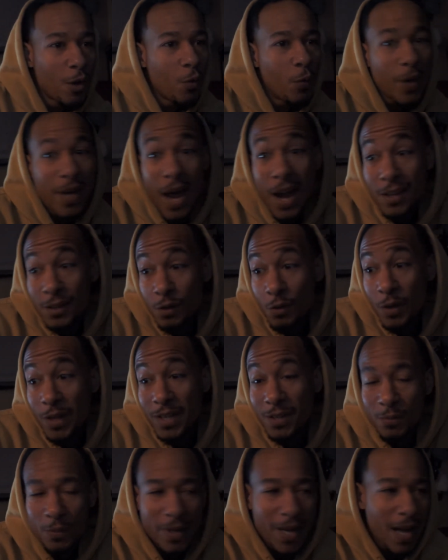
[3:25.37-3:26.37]
We gotta do
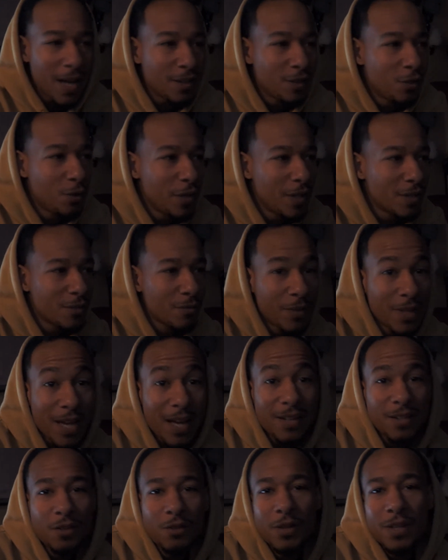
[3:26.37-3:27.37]

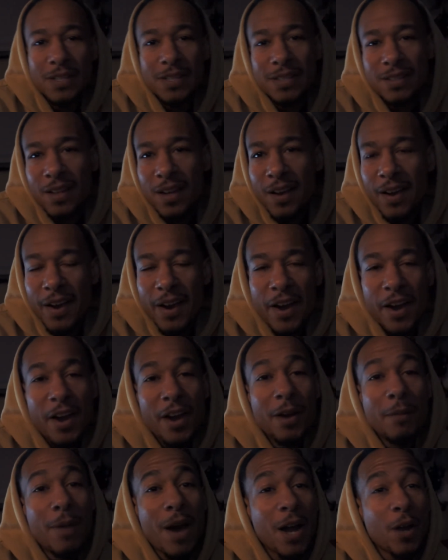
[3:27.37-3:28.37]
this, and
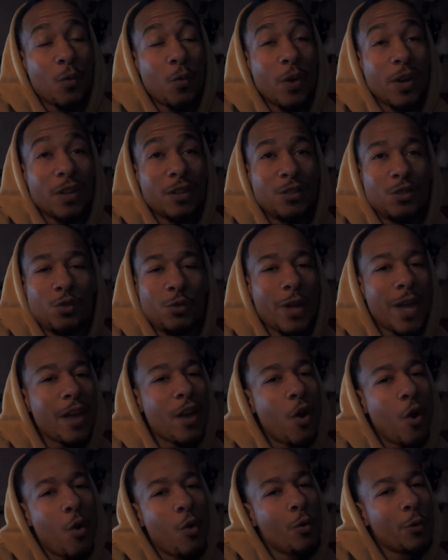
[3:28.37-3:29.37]
everybody wanted to do their
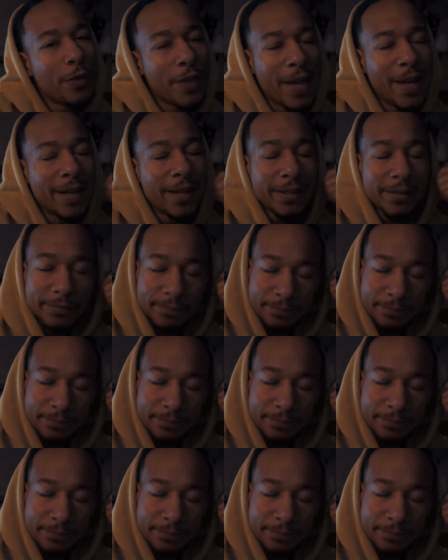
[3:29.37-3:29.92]
own thing.